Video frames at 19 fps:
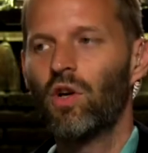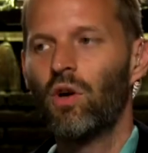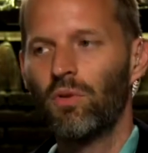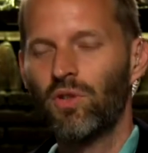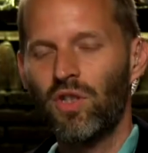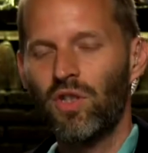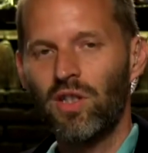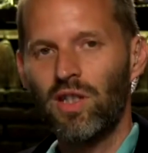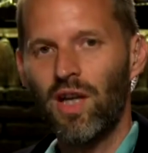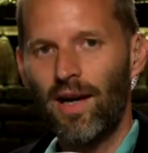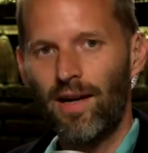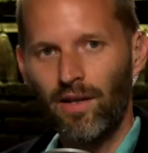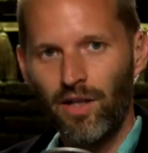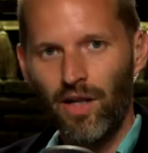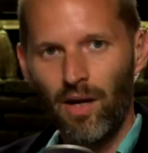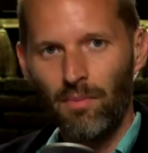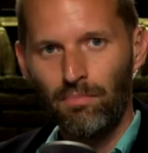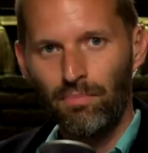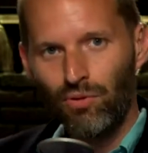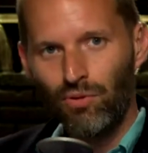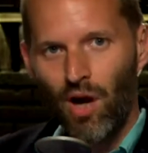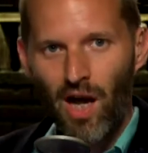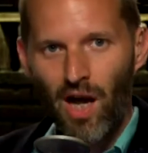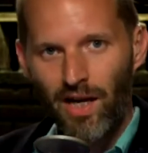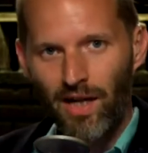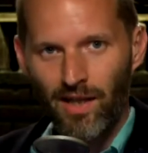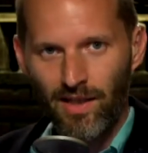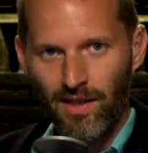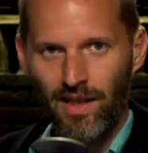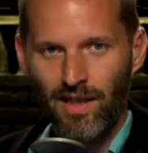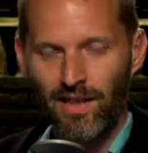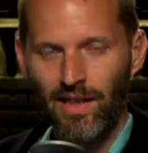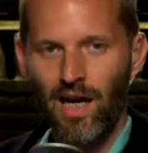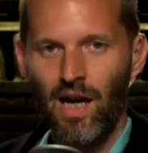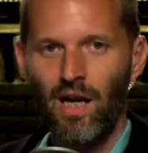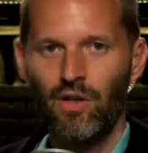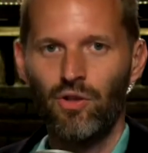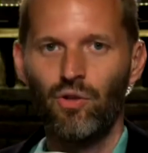almost entirely on product at
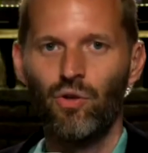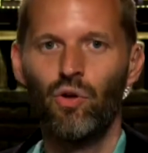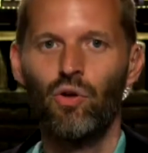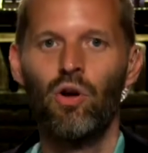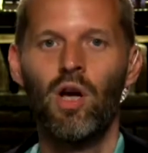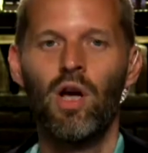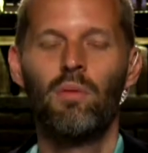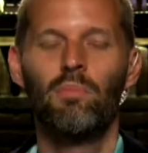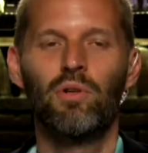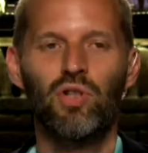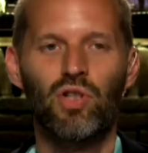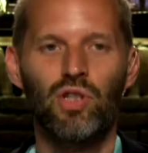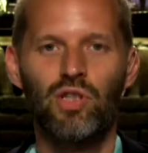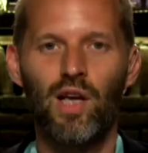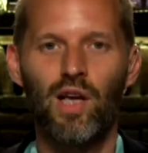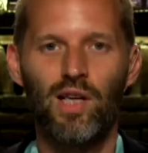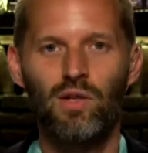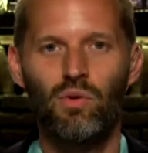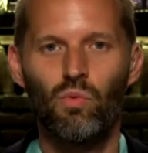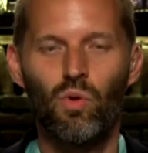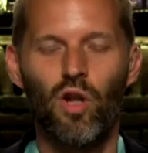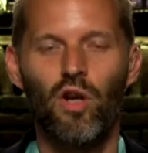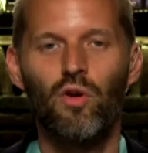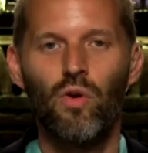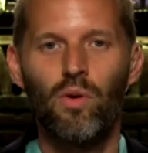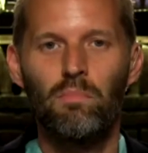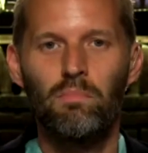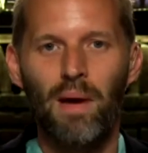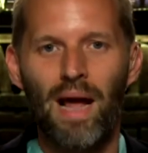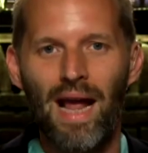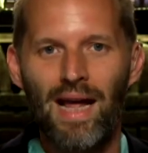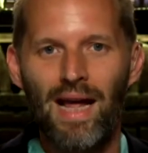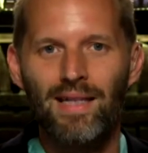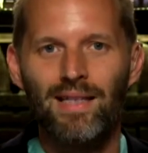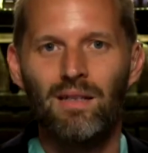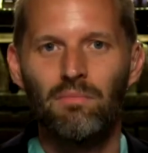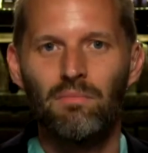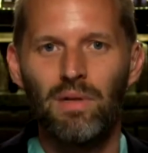Yahoo, but she doesn't want to
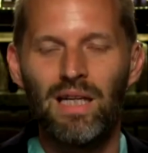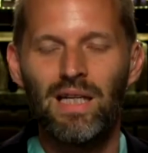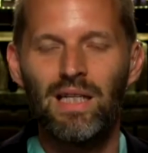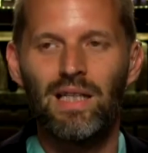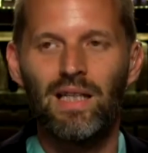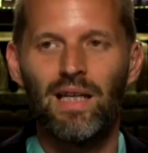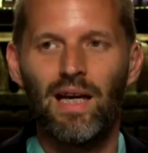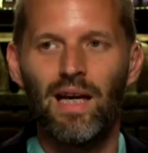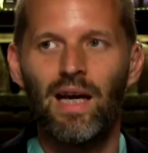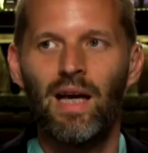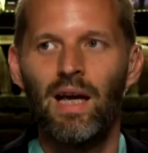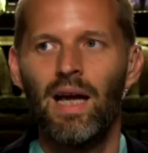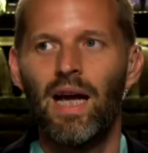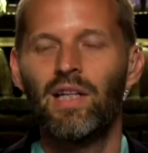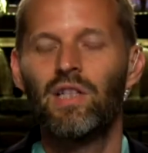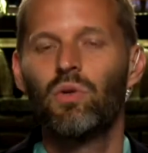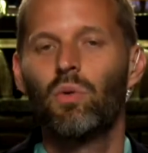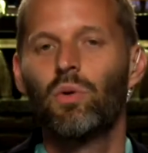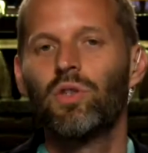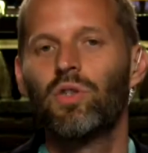abandon media and she wants